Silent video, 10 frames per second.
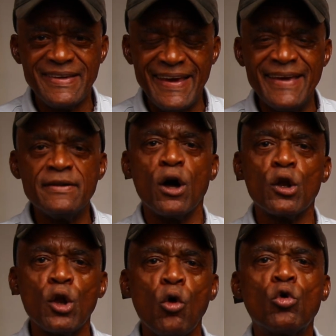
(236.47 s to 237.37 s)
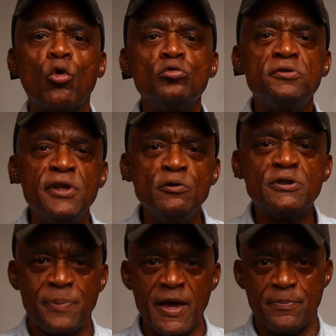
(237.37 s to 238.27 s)
in a local
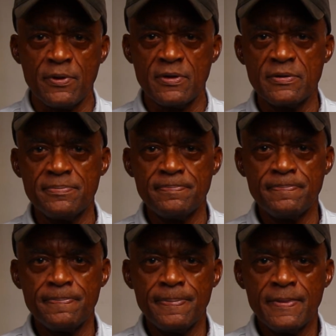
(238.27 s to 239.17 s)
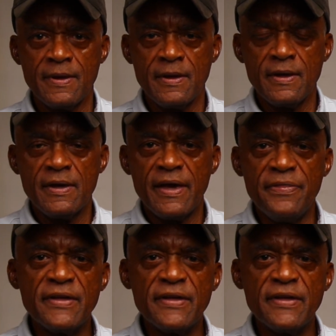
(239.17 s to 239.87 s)
newspaper, and